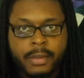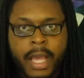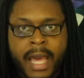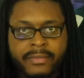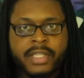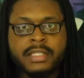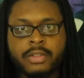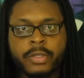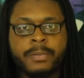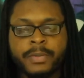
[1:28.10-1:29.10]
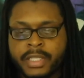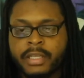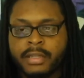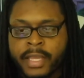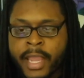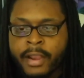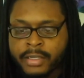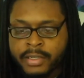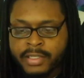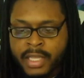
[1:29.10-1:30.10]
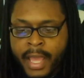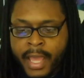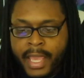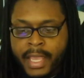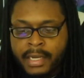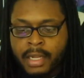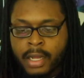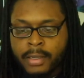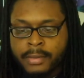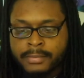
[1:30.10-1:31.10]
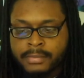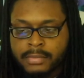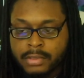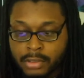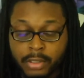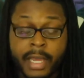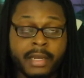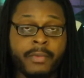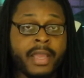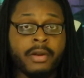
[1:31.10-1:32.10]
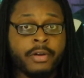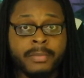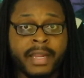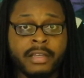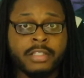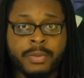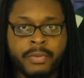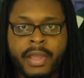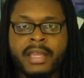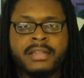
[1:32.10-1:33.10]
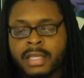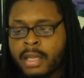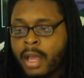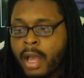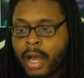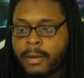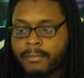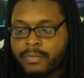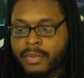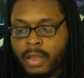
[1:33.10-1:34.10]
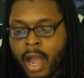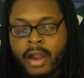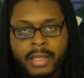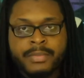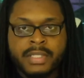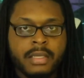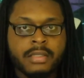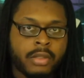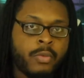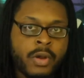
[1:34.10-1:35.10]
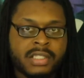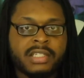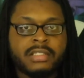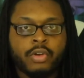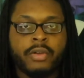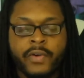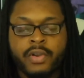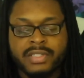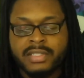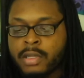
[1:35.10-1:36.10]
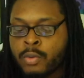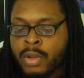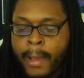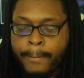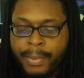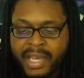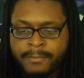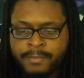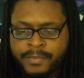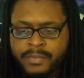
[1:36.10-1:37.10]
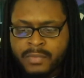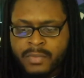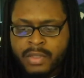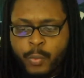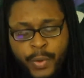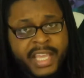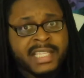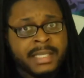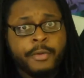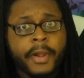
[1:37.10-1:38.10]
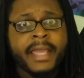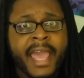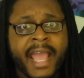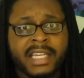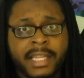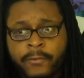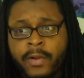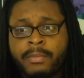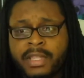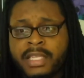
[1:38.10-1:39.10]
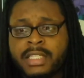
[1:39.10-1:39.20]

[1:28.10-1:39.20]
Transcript: out of these three particular characters. And you know, not to rain on anybody else's parades, our MCs are the ones that the story focuses on, but we get some great acting from these